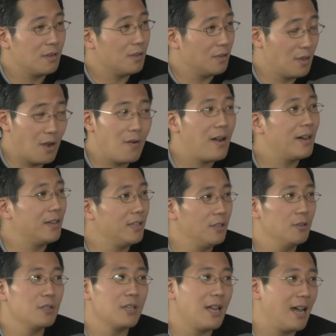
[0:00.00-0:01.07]
know how to
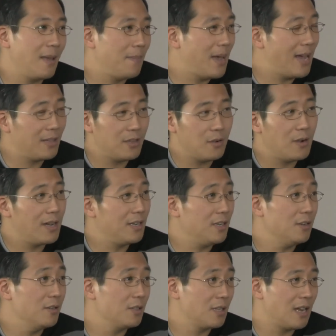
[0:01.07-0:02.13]
use an ipad know how to
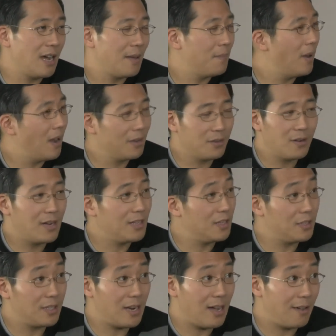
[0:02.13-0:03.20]
use an ipod know how to
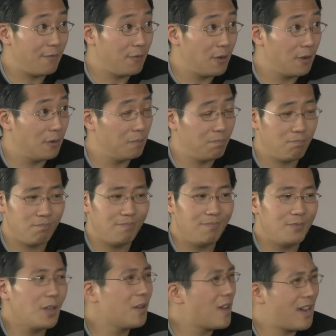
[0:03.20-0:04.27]
use an iphone
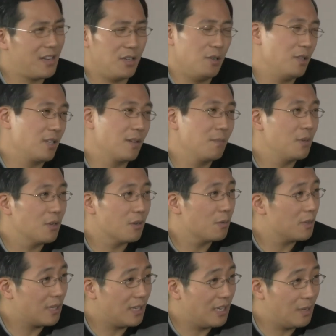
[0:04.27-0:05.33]
don't know how to use a computer
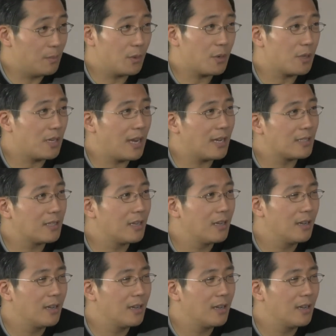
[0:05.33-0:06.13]
with a keyboard yet